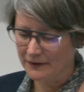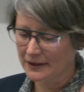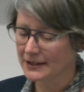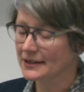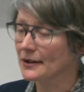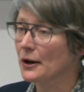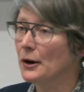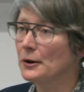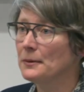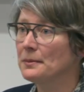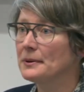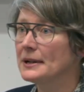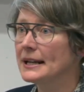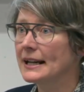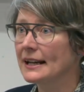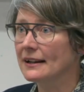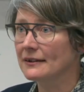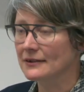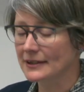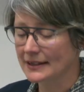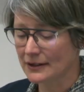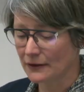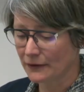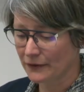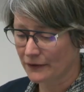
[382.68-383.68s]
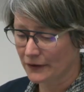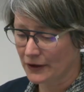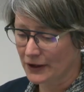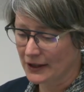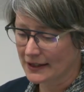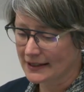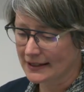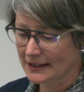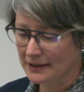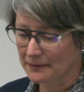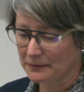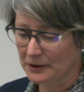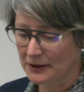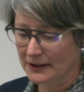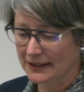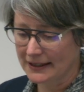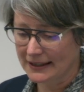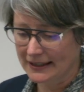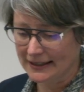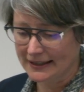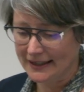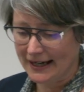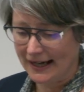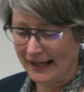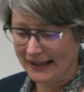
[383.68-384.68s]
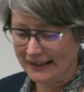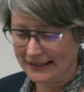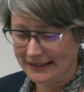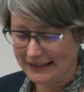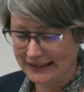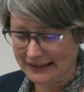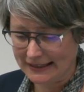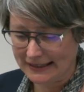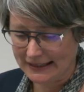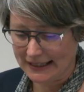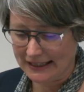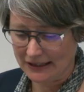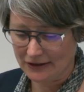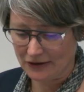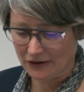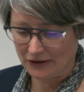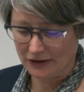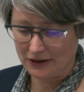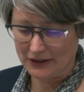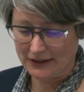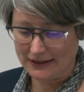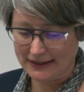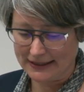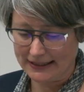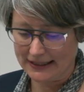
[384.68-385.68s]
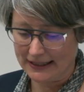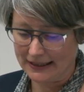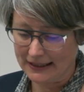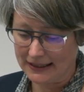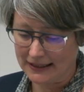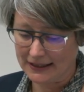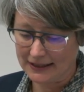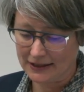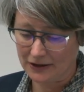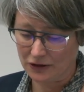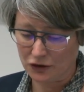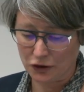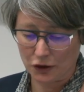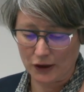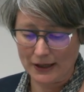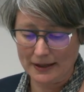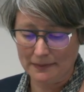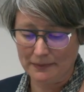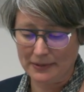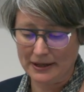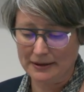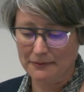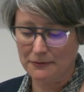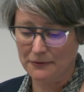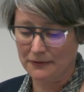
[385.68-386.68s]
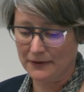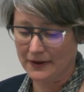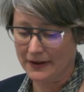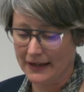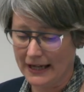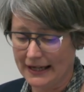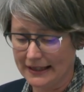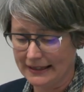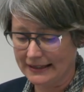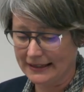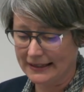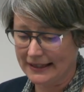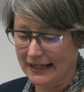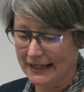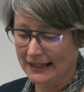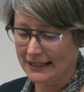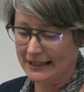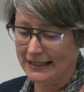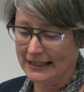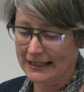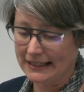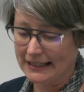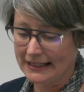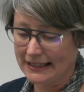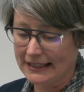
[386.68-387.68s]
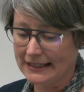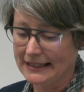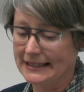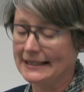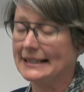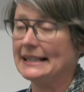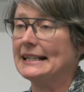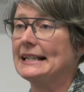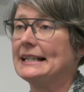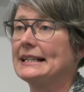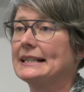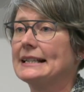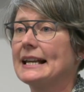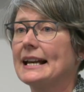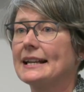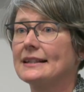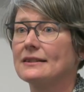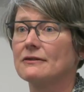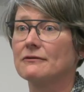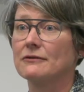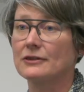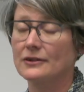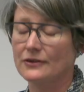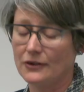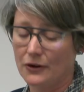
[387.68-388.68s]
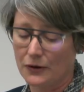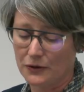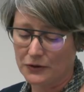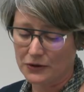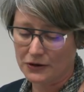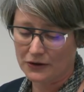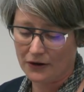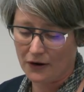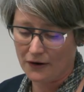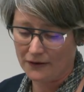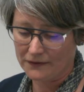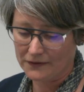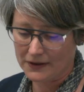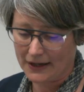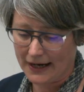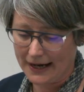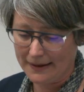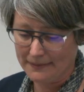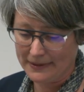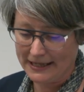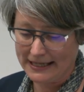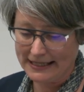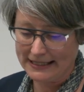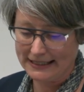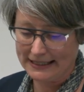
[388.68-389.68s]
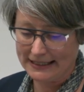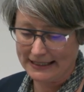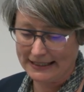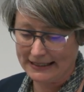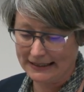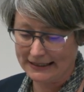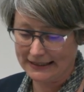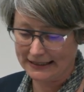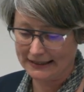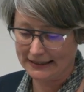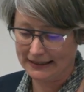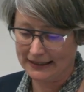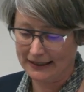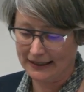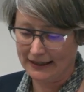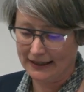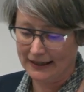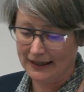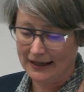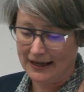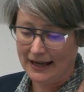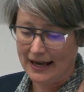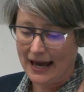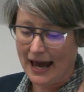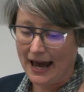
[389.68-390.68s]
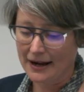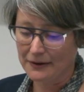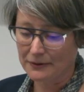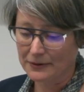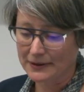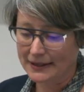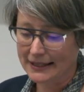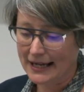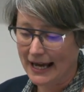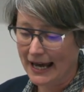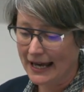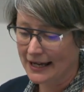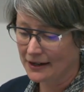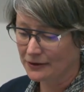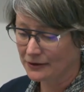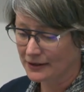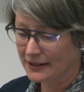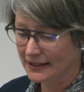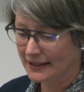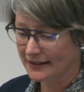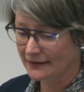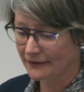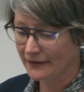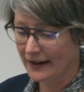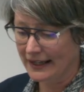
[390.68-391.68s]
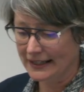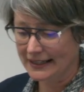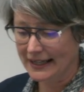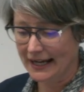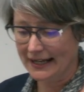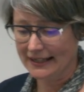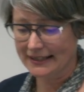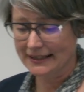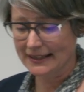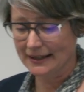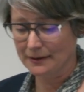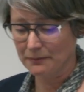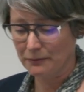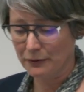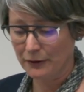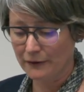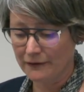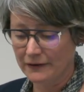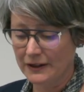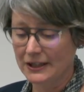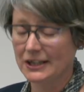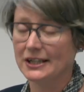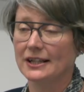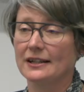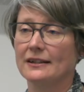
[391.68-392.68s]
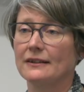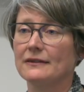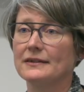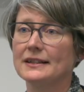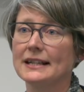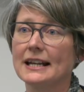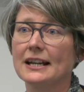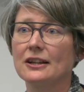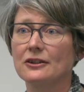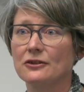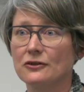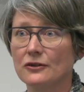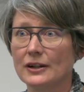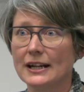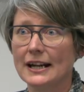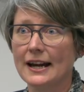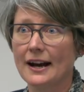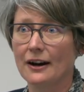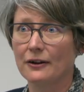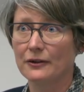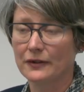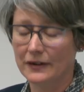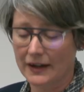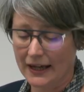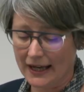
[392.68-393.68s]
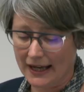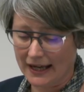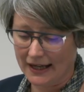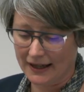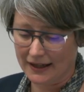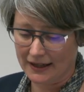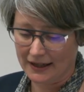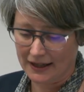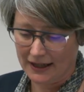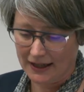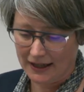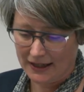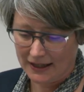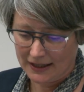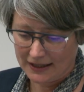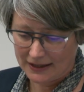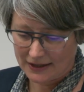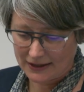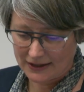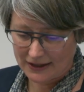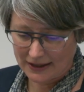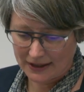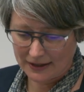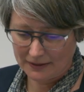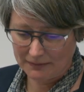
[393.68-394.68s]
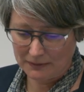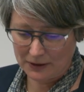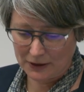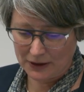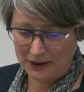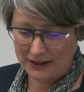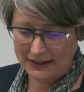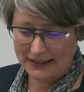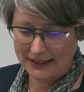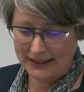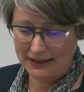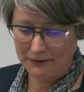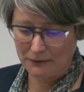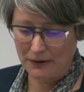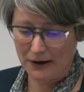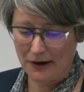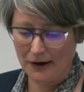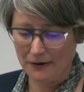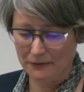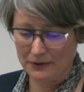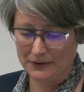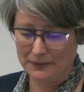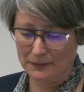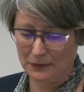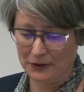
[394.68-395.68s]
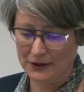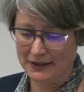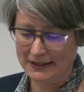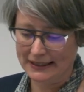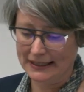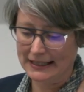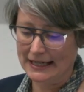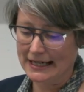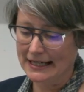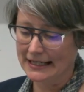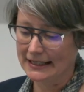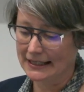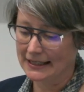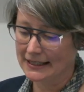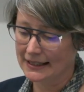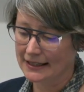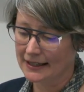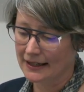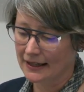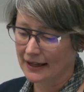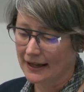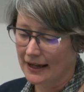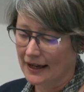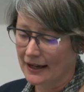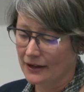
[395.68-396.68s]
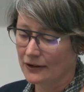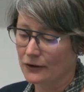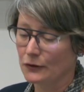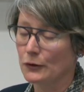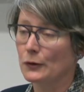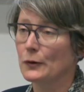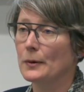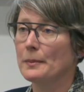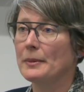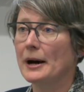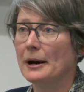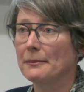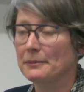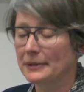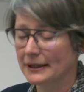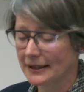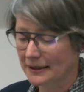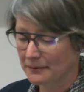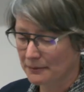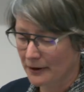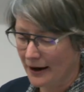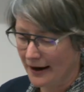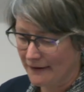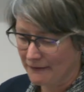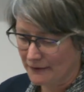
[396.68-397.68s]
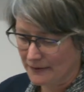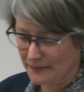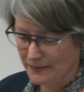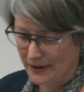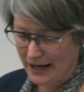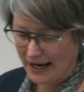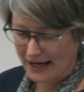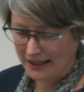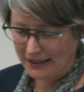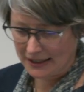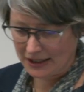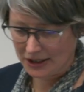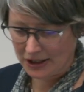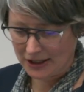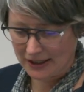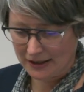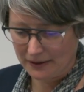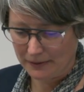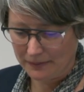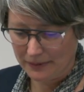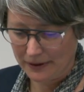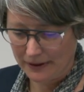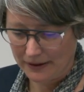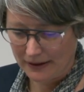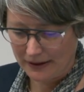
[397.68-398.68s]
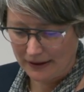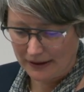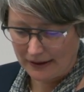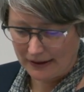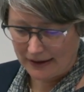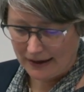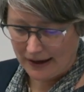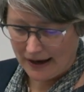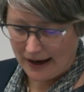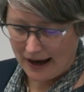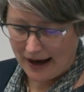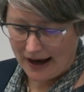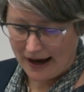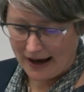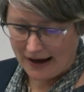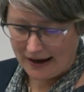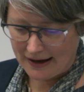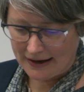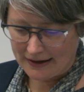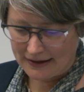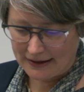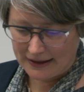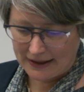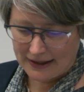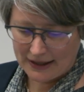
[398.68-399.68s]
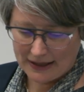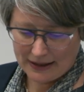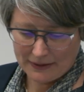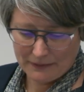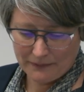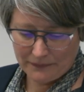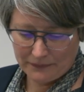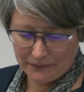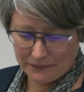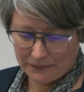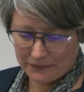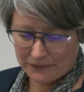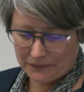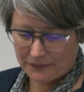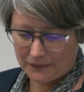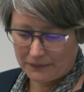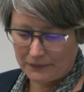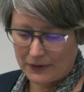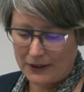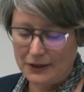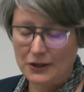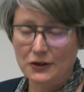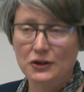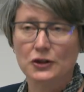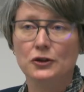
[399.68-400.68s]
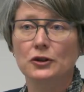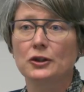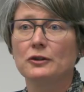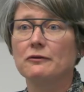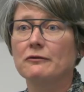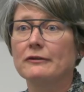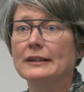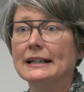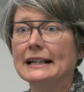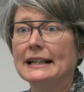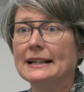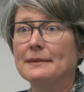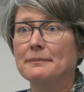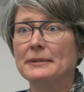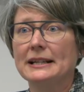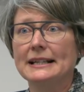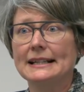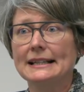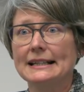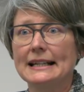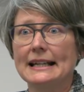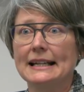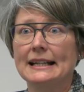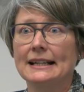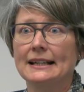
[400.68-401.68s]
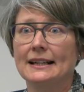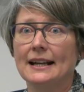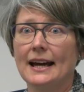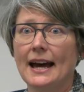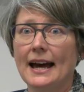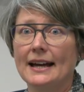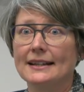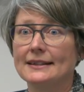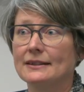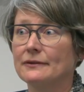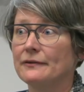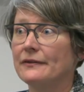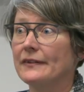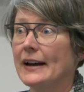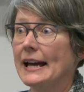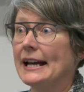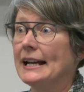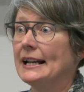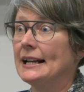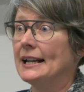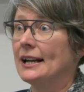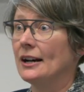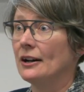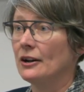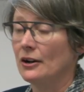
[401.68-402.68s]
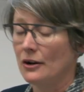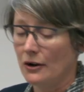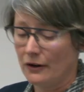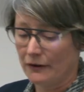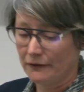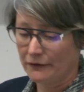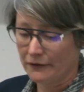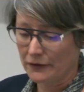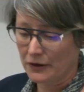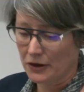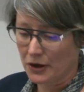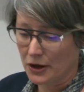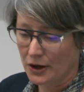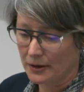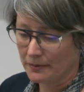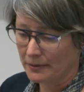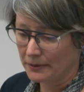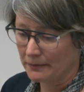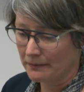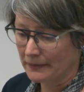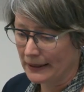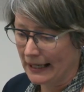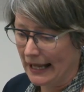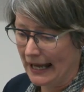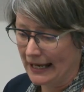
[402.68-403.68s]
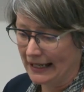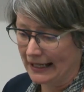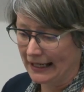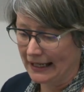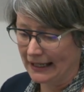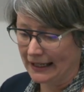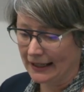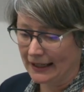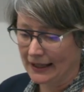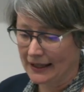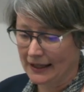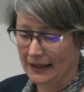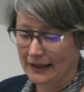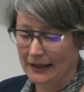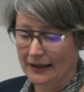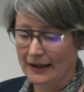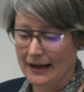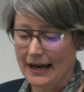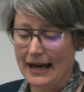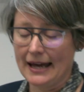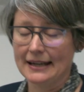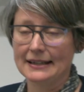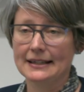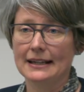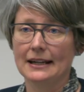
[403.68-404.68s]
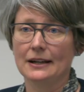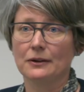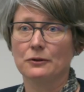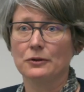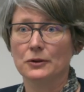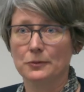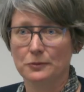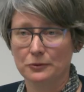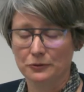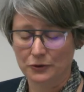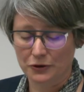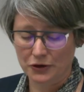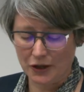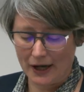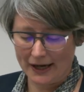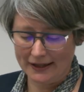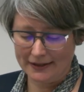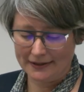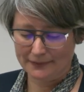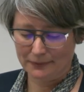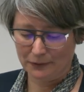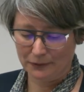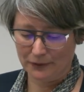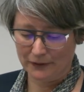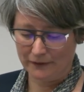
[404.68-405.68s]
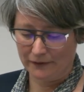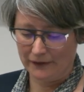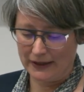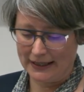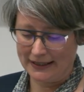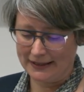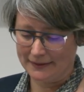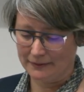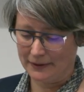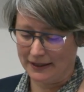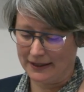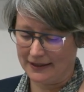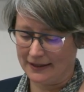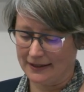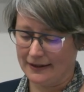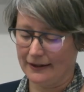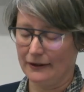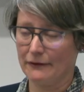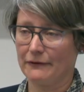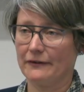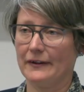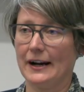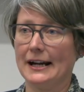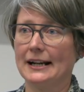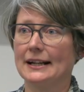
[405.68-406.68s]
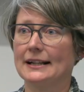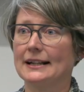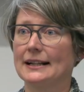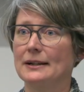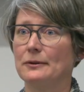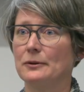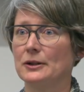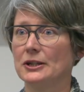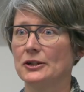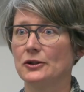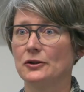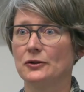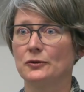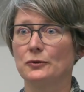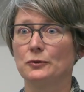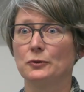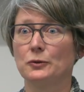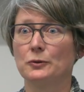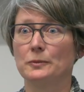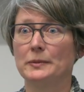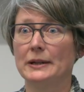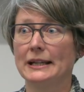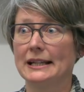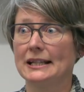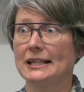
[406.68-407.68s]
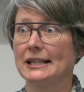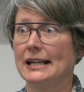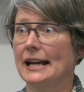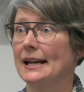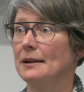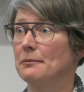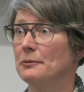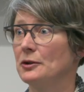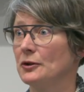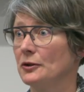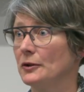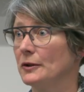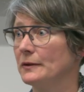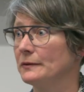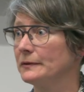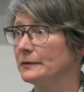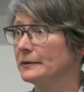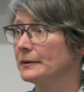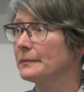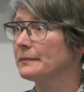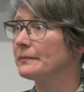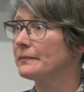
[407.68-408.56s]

of its opening, it was the first community dialysis centre in New Zealand to treat people with end-stage kidney disease as a result of diabetes. And it was hailed as a fantastic provision of secondary health care to the community where it was most needed through a public-private partnership. But it should really be seen as a failure of urban planning and equitable transport investment that, frankly, we should all be ashamed of.